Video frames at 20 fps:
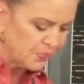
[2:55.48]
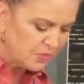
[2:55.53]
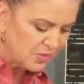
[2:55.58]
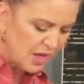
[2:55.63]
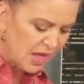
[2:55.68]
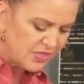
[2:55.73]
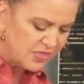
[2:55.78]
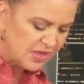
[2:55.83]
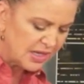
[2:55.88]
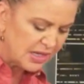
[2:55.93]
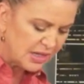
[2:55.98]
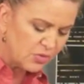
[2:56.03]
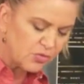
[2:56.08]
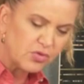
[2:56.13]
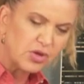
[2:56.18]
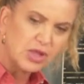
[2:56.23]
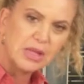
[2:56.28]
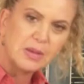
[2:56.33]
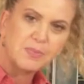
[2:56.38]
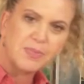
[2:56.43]
I think it
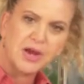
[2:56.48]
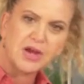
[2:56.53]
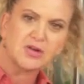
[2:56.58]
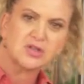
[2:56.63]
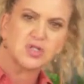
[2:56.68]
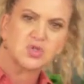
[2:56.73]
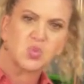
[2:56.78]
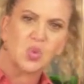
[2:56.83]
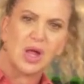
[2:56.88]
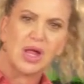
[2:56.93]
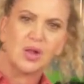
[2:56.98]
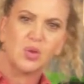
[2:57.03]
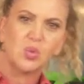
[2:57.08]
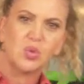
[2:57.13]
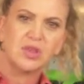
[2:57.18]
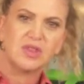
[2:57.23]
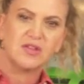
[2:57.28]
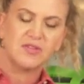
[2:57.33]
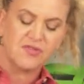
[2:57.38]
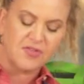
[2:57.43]
really pairs well
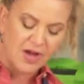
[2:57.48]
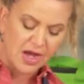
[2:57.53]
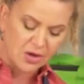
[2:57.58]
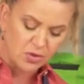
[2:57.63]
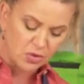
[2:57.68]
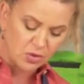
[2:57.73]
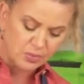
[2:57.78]
with the Faro.